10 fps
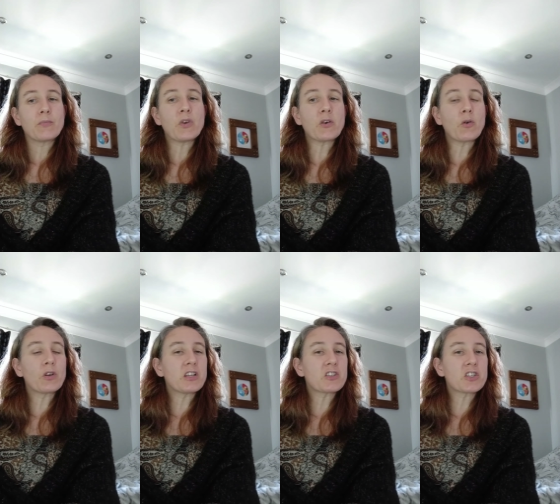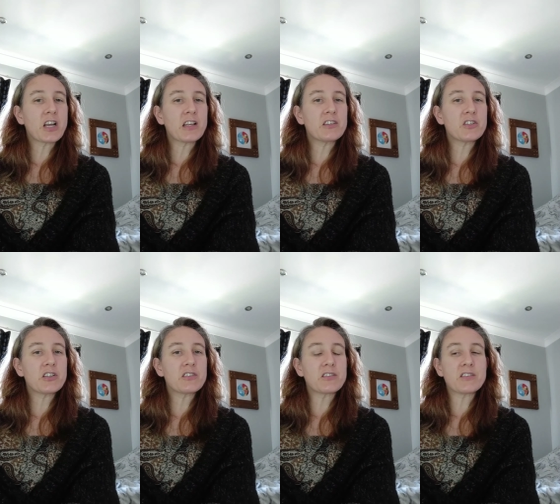with all its
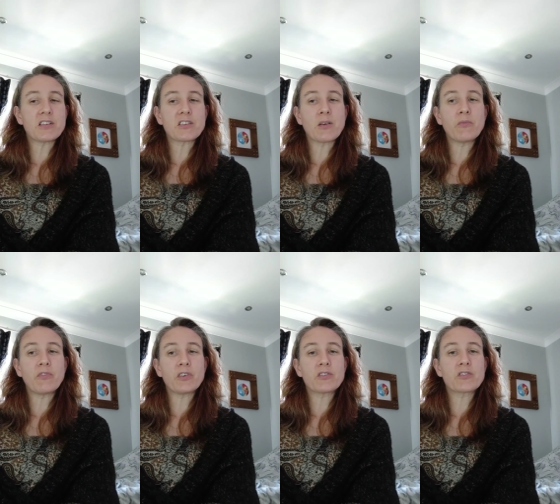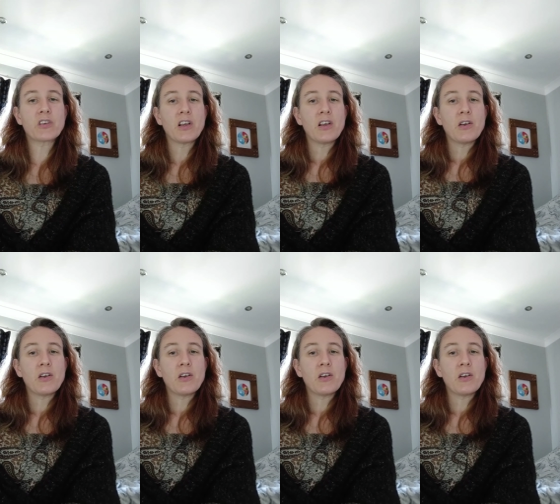challenges and discomforts,